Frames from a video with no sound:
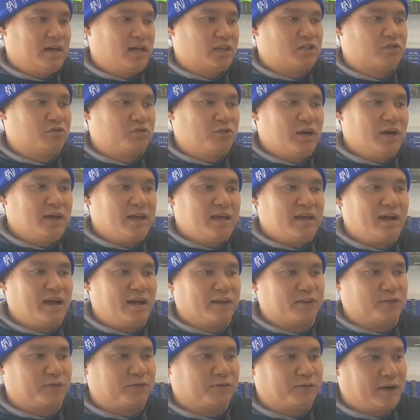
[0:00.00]
it's really
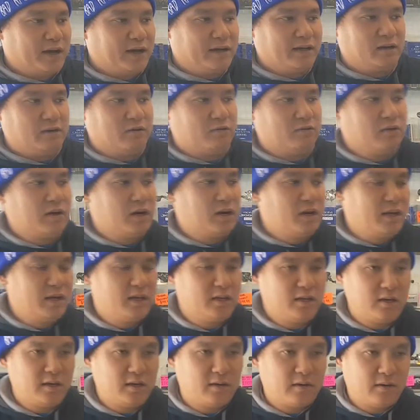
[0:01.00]
hard to find a
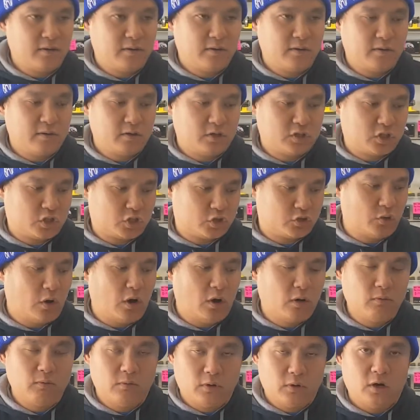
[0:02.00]
really
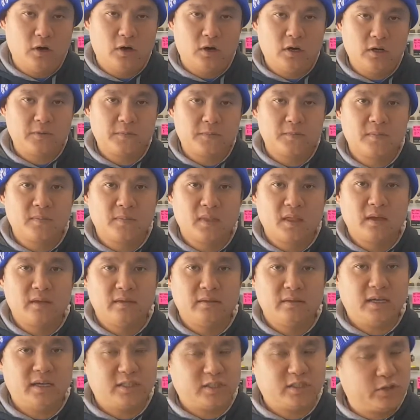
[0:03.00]
strong rod
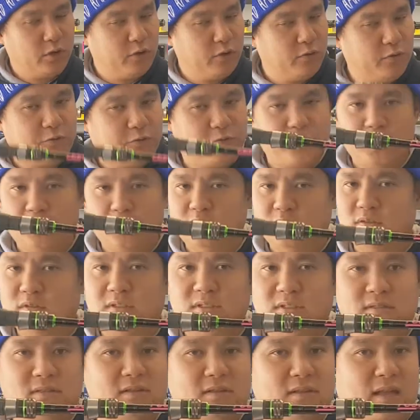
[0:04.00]
that still
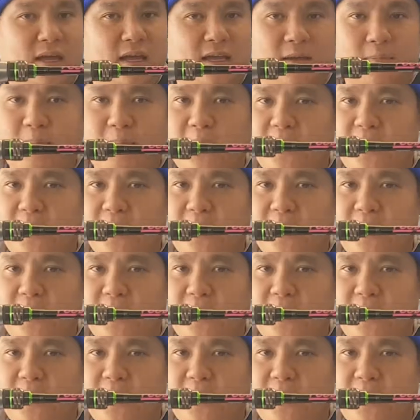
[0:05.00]
feels like a